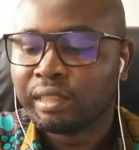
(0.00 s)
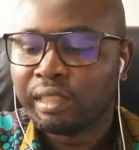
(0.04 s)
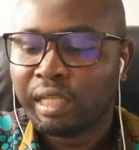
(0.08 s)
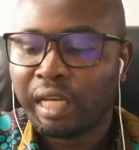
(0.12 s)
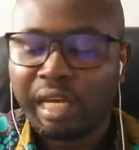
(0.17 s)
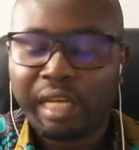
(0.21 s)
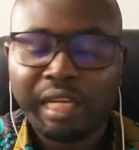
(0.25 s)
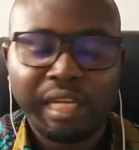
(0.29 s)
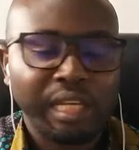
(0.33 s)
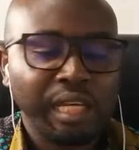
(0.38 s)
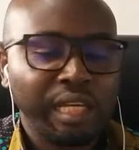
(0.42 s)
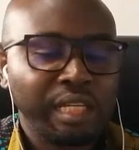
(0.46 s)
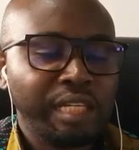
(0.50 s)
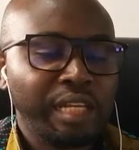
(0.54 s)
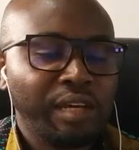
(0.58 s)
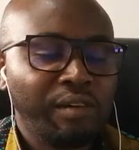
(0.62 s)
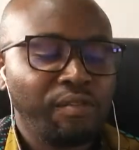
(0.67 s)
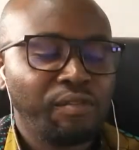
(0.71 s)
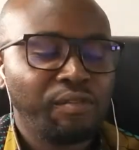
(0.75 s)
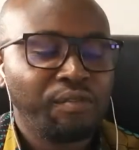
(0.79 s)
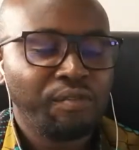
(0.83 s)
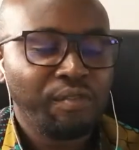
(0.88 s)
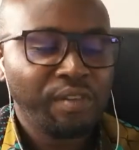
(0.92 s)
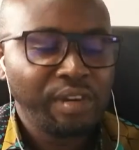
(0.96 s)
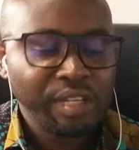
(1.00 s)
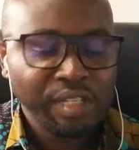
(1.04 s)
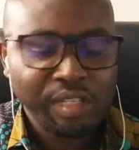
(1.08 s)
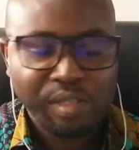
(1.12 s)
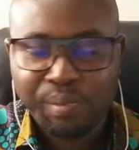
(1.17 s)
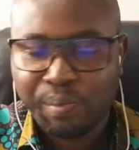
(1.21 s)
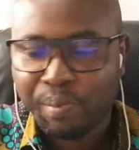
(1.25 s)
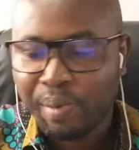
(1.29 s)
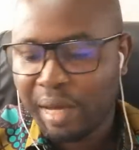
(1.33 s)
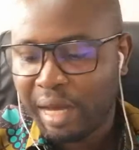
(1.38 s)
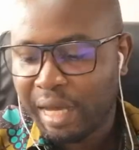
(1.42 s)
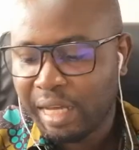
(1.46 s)
in the
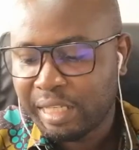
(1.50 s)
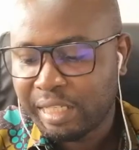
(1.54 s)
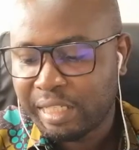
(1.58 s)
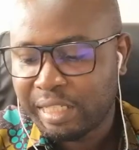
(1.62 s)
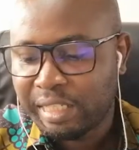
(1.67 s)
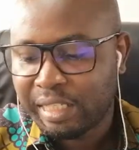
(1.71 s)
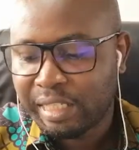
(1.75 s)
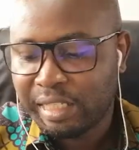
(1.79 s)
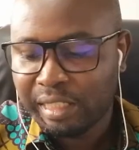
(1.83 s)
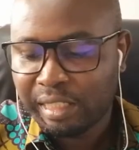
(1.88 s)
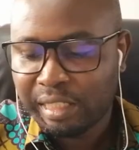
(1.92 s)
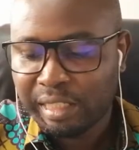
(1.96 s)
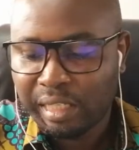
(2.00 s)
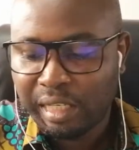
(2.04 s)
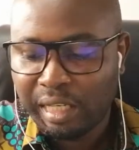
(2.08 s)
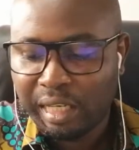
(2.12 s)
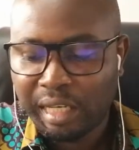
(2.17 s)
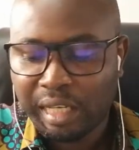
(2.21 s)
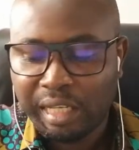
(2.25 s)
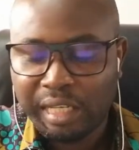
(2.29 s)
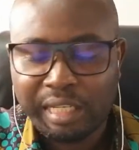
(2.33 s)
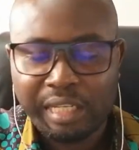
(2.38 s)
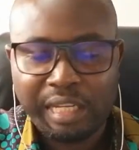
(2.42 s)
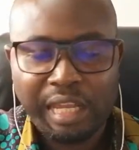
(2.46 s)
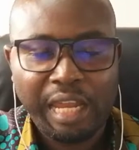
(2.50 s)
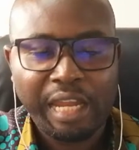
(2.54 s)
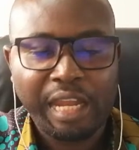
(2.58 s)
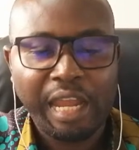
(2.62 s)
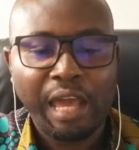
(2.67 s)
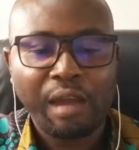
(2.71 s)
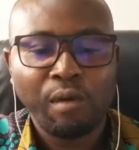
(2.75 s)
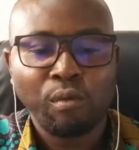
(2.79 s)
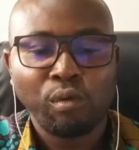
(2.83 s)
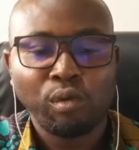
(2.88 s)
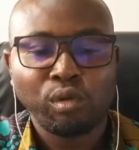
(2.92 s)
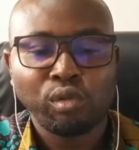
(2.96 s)
first part that I
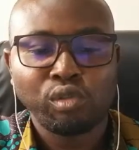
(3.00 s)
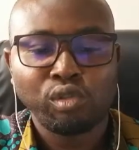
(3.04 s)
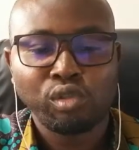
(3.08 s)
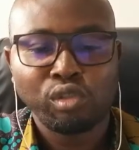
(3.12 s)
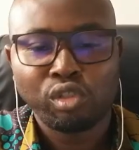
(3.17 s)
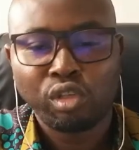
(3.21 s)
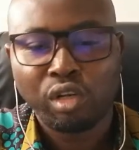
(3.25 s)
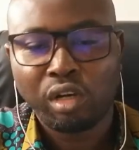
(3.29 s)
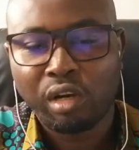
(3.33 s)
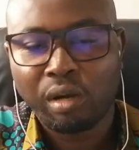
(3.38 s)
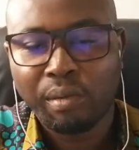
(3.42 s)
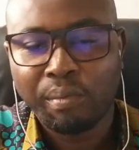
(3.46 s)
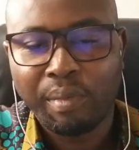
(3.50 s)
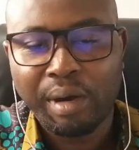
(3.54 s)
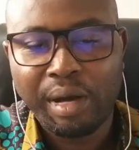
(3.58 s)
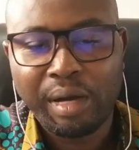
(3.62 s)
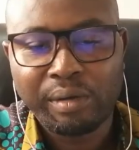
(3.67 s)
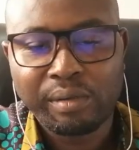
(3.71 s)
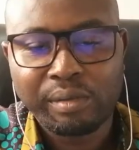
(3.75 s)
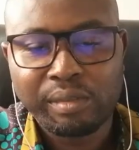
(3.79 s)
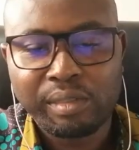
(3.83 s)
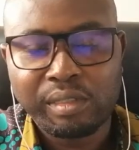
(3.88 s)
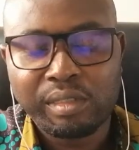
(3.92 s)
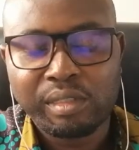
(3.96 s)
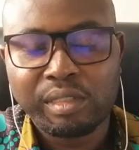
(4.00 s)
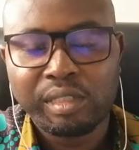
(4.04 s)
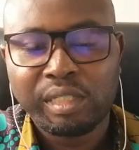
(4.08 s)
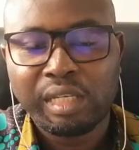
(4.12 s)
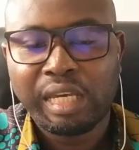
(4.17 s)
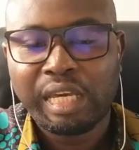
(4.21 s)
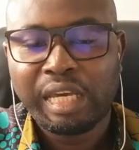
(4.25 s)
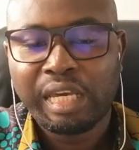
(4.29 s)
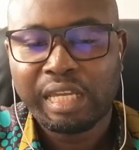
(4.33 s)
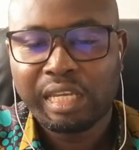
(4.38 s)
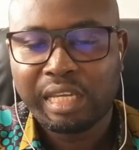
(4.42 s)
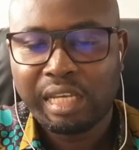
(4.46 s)
want to talk about
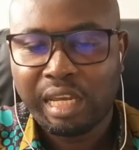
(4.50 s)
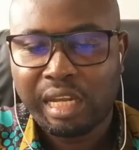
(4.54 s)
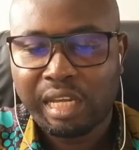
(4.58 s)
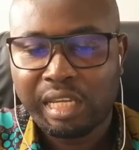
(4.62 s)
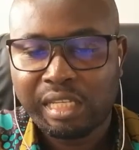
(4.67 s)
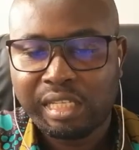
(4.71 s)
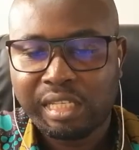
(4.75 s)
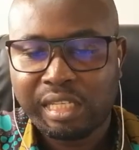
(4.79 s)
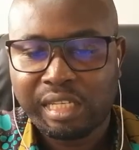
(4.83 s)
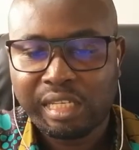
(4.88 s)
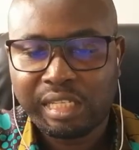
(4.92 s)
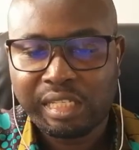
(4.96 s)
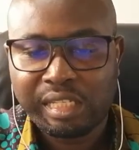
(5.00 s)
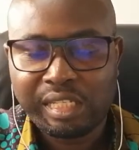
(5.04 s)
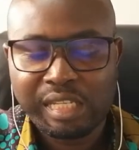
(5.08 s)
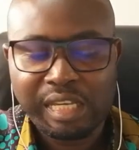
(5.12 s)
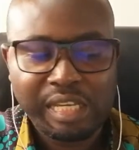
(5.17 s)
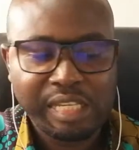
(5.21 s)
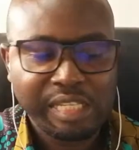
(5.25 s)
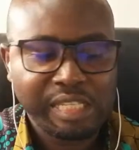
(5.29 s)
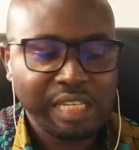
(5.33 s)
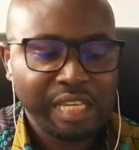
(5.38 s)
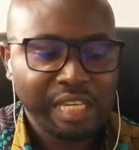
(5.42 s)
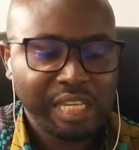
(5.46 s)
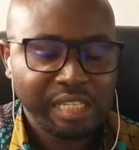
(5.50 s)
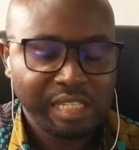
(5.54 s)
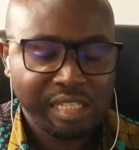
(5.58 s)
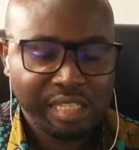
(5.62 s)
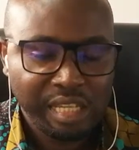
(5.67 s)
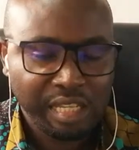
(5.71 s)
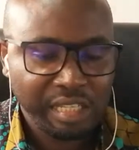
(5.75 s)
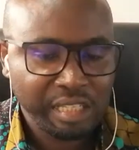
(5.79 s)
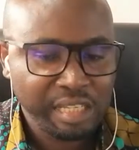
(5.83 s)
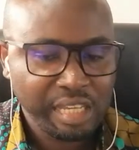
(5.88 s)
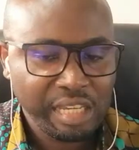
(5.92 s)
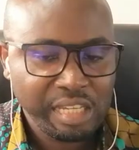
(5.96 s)
in the listening test is
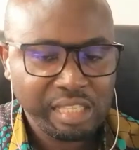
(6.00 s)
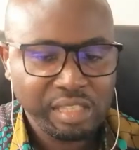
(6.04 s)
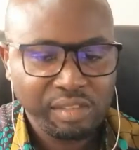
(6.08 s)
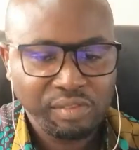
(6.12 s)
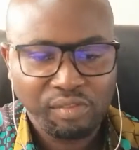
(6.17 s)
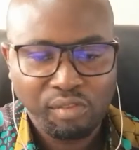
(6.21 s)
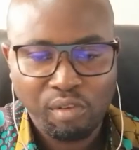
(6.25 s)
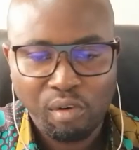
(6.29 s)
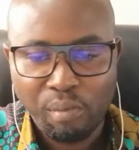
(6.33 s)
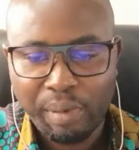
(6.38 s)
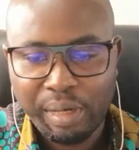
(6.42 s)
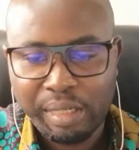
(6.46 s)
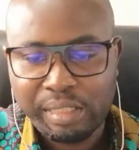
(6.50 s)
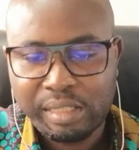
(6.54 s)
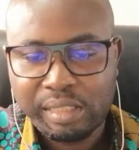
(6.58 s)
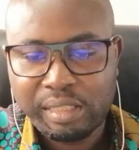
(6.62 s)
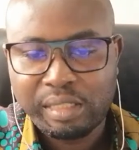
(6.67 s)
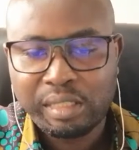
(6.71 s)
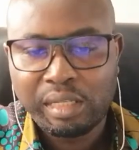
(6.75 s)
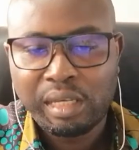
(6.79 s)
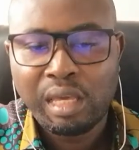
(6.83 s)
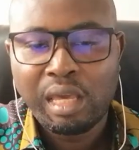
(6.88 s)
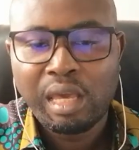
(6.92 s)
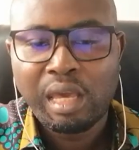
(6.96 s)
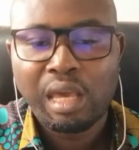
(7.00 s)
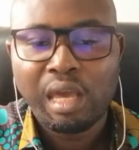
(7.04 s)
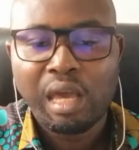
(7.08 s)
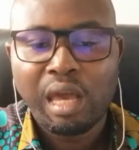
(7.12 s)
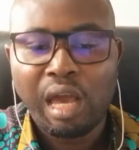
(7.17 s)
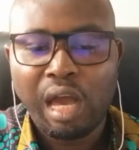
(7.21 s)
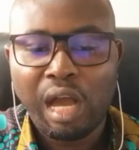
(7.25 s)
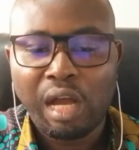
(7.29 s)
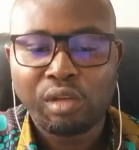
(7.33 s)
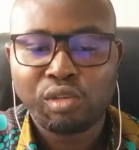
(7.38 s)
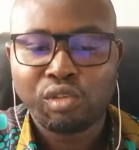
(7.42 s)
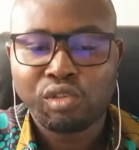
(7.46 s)
the test format.
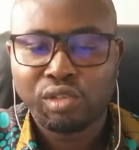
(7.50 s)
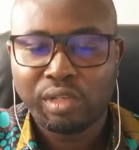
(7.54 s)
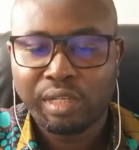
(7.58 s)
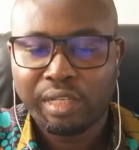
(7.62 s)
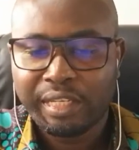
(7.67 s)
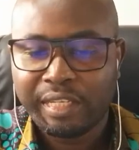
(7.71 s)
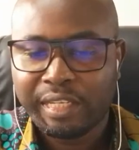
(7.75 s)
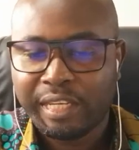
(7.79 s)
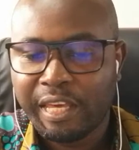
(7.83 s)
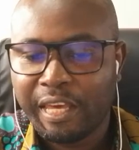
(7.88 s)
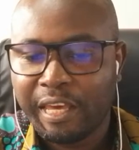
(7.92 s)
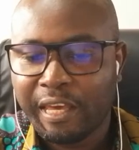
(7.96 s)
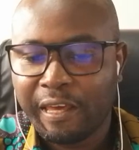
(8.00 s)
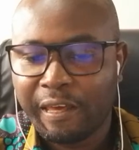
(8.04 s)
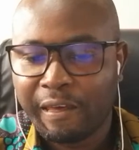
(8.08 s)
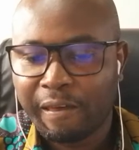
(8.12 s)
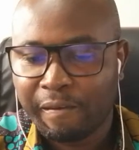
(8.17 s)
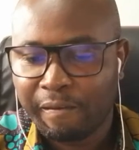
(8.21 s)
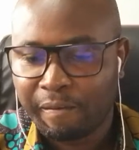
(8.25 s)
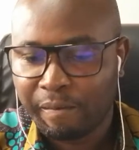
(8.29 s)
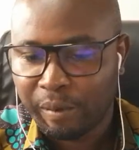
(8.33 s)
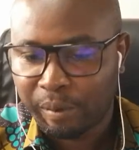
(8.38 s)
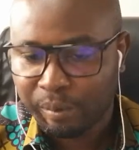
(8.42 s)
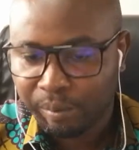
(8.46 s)
Actually,